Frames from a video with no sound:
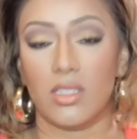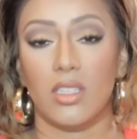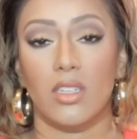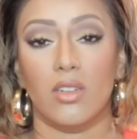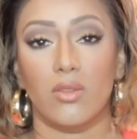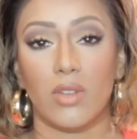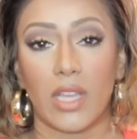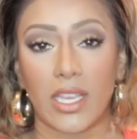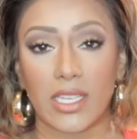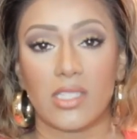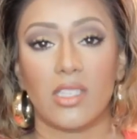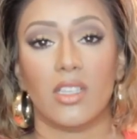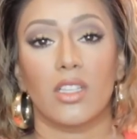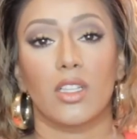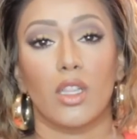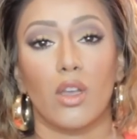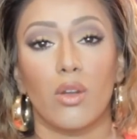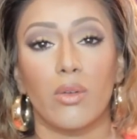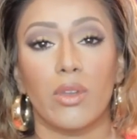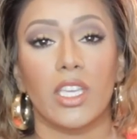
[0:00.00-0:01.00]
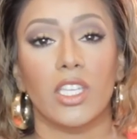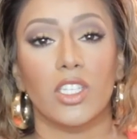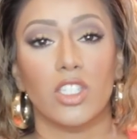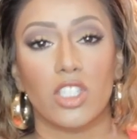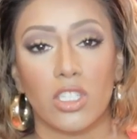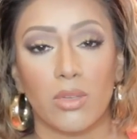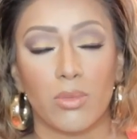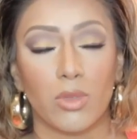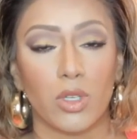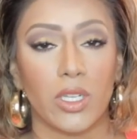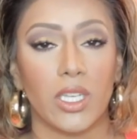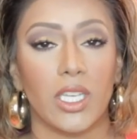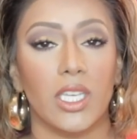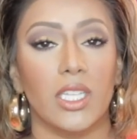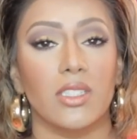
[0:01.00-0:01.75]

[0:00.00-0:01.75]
you know, nice and glowy and shimmery.